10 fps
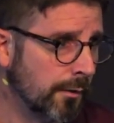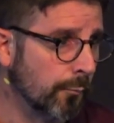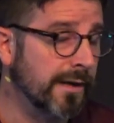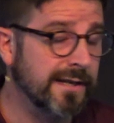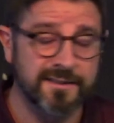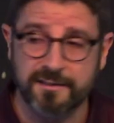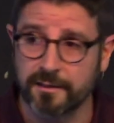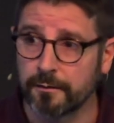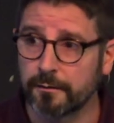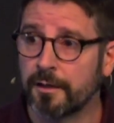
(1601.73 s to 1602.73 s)
We
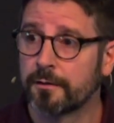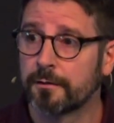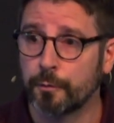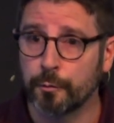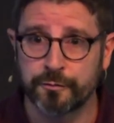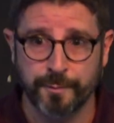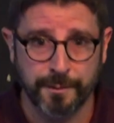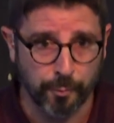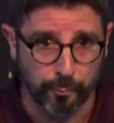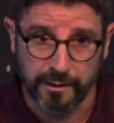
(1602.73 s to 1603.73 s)
still lose
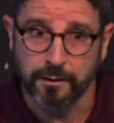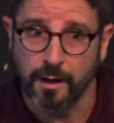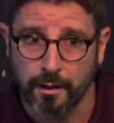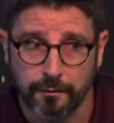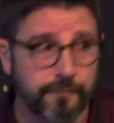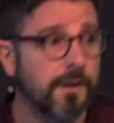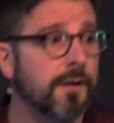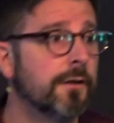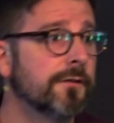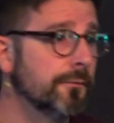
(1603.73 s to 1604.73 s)
people we love
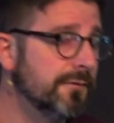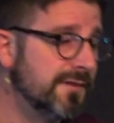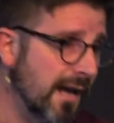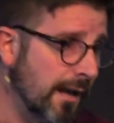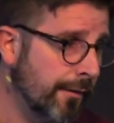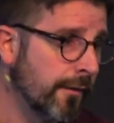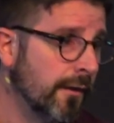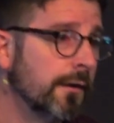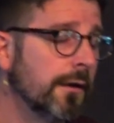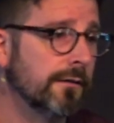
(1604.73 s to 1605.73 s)
to death
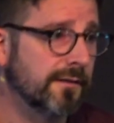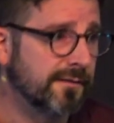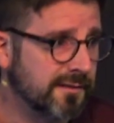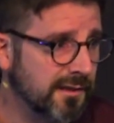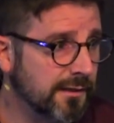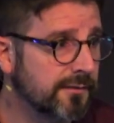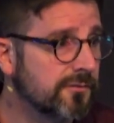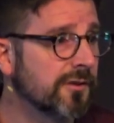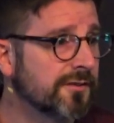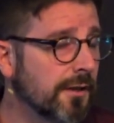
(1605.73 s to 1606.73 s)
and disease,
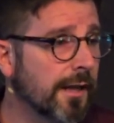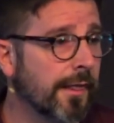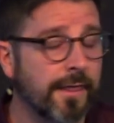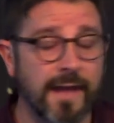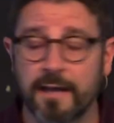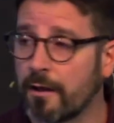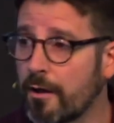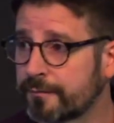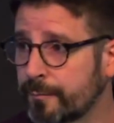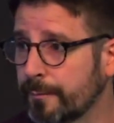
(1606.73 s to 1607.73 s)
just like they
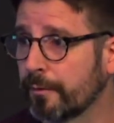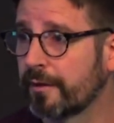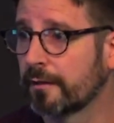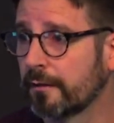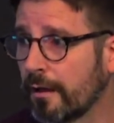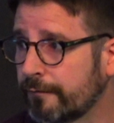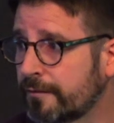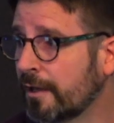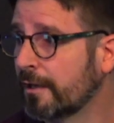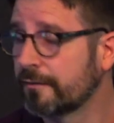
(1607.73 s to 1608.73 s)
lost people they
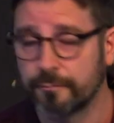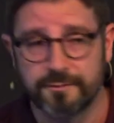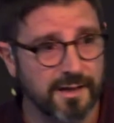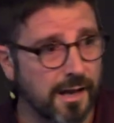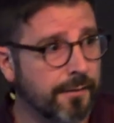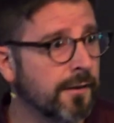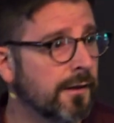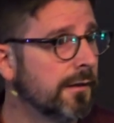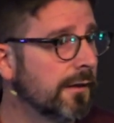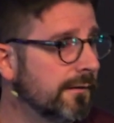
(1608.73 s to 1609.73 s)
loved to death
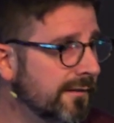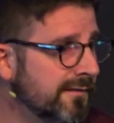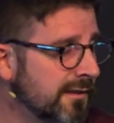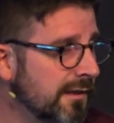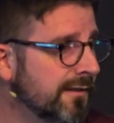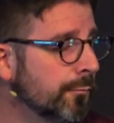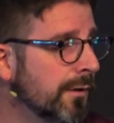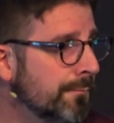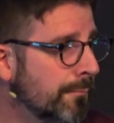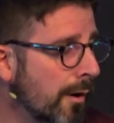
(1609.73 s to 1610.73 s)
and disease.
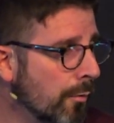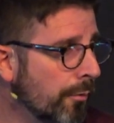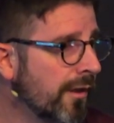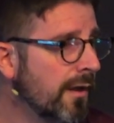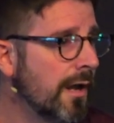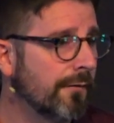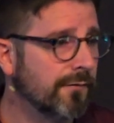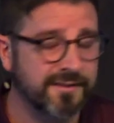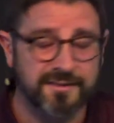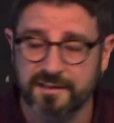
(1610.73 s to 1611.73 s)
We both have
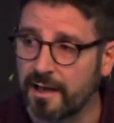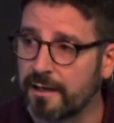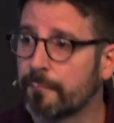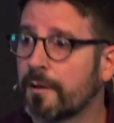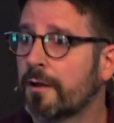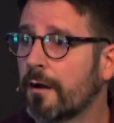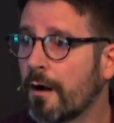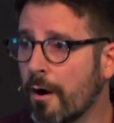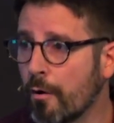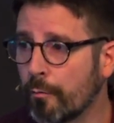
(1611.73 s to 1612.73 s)
the same
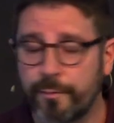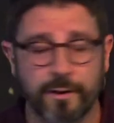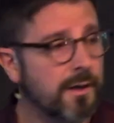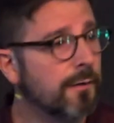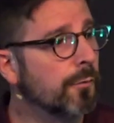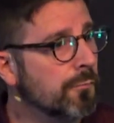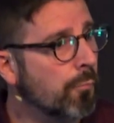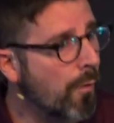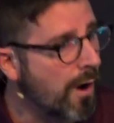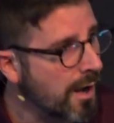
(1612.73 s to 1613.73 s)
hope. We
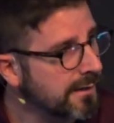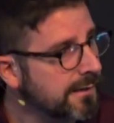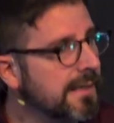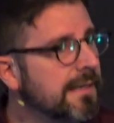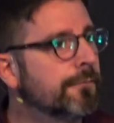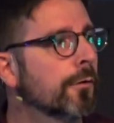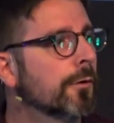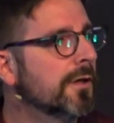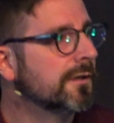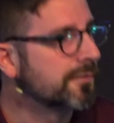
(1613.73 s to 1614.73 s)
want
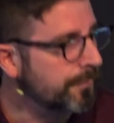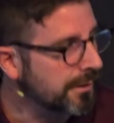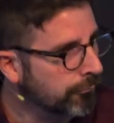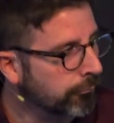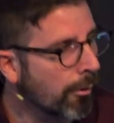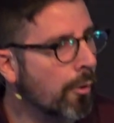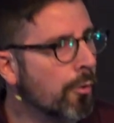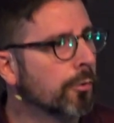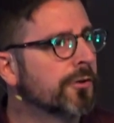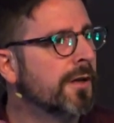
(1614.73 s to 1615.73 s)
evil to be
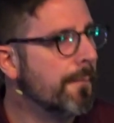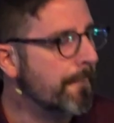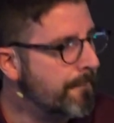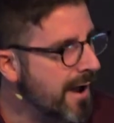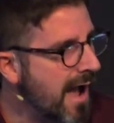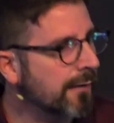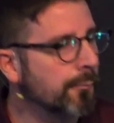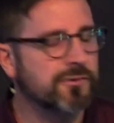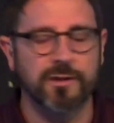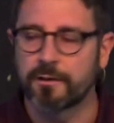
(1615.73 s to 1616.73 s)
rolled back,
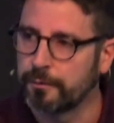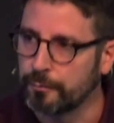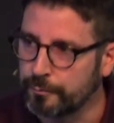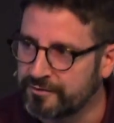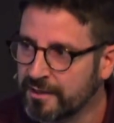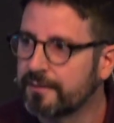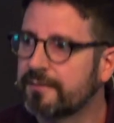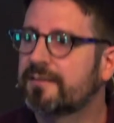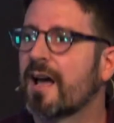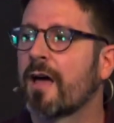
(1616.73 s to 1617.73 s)
which includes
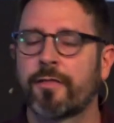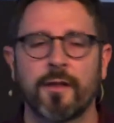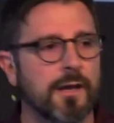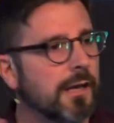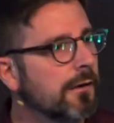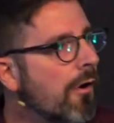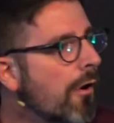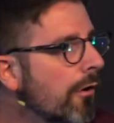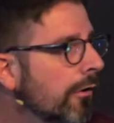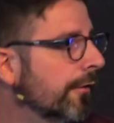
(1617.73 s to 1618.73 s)
death and
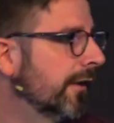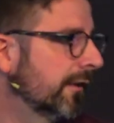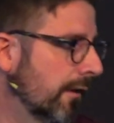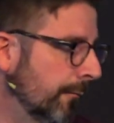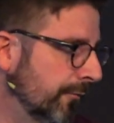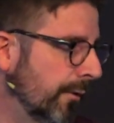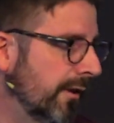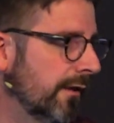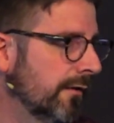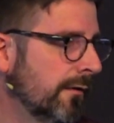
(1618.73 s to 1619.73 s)
all that comes with it.